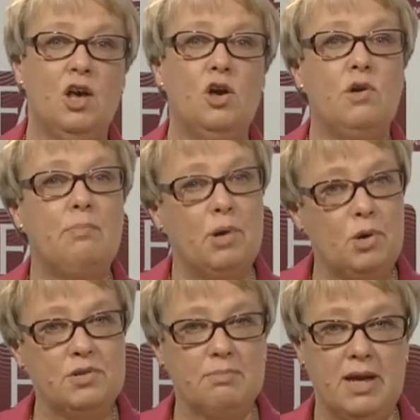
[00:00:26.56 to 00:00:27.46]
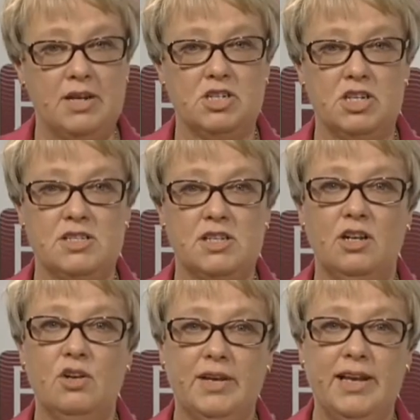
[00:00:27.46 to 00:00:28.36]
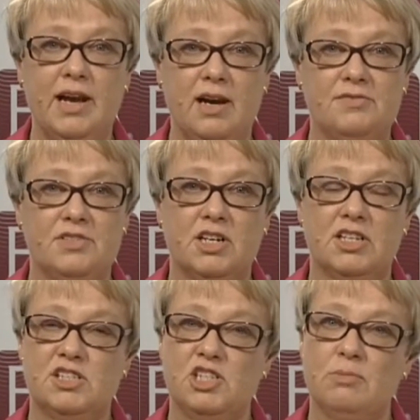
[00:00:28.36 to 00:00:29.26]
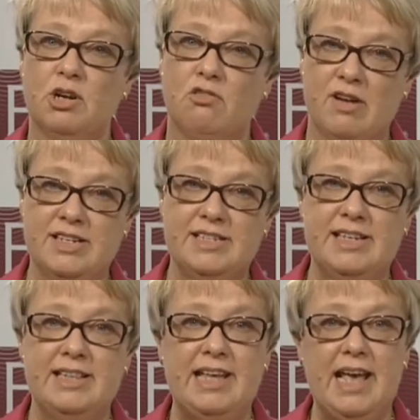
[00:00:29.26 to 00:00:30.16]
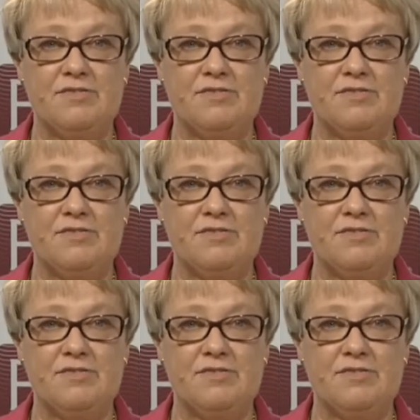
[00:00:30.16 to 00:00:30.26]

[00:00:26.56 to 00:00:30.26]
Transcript: Who are both managers looking after consumer credit in the